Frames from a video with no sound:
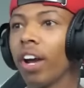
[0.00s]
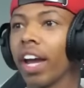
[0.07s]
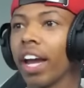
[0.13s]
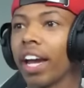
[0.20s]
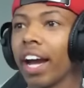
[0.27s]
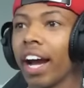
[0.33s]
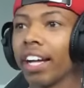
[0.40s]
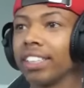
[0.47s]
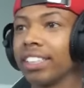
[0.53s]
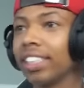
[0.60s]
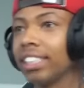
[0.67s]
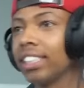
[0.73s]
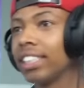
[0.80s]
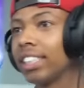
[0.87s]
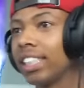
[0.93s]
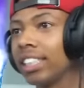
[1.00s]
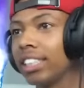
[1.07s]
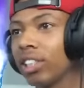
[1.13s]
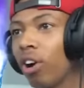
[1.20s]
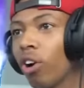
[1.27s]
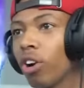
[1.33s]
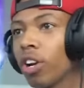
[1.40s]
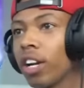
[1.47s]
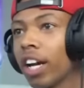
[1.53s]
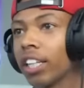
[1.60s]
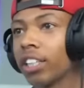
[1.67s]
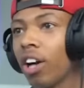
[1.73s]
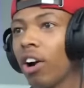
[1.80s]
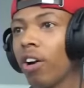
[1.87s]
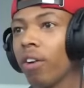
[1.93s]
Okay, guys, this is this is harder than I
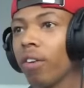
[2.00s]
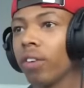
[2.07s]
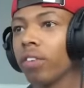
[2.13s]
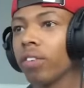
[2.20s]
thought.